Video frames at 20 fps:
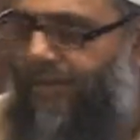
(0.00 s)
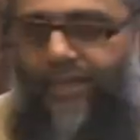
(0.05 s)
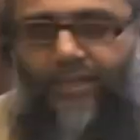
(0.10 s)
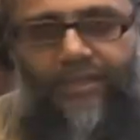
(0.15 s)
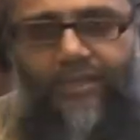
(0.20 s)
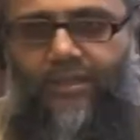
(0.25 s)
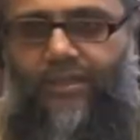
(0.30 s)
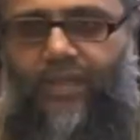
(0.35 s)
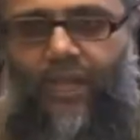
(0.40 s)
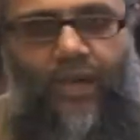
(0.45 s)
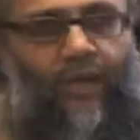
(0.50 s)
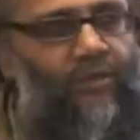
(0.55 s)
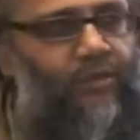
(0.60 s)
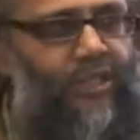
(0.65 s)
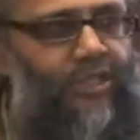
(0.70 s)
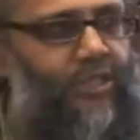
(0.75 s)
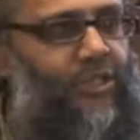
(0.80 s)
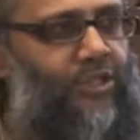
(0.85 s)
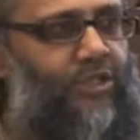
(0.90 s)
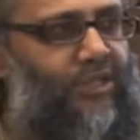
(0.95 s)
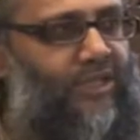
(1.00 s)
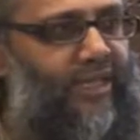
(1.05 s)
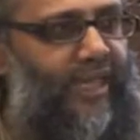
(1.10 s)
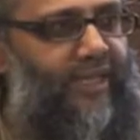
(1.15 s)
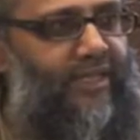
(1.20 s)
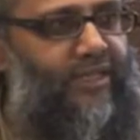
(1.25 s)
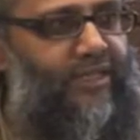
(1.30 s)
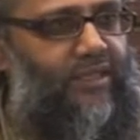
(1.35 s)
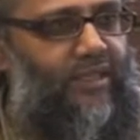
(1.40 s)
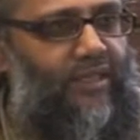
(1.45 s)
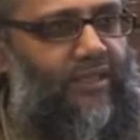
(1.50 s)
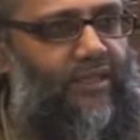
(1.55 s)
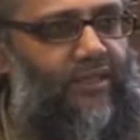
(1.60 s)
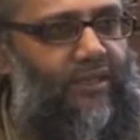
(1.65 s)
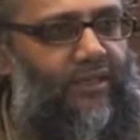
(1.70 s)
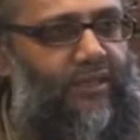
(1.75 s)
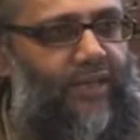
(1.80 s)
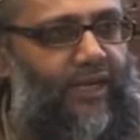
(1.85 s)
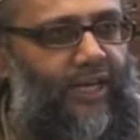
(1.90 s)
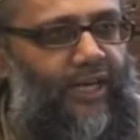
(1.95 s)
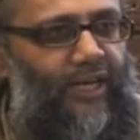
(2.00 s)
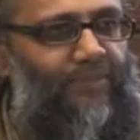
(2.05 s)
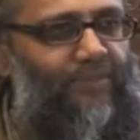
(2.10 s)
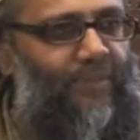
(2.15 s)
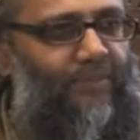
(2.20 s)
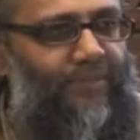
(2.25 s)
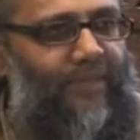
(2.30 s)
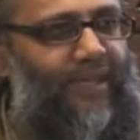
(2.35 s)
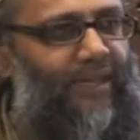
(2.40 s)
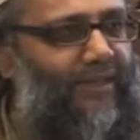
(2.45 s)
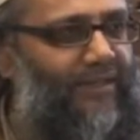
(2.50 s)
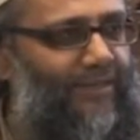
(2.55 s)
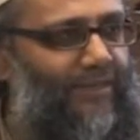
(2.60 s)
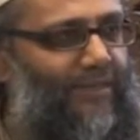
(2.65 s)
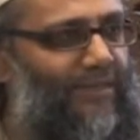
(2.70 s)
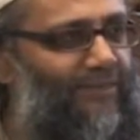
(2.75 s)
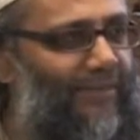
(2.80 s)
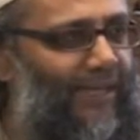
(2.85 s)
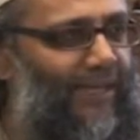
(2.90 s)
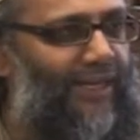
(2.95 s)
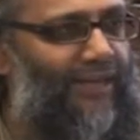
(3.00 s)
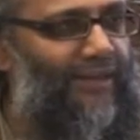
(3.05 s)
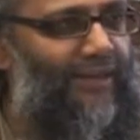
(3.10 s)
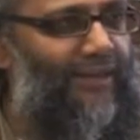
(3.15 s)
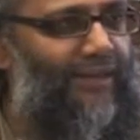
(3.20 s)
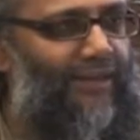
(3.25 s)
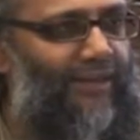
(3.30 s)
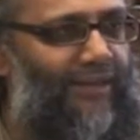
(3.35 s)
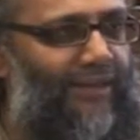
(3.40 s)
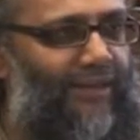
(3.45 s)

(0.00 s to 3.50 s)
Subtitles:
That's the only two states that a human being can be in,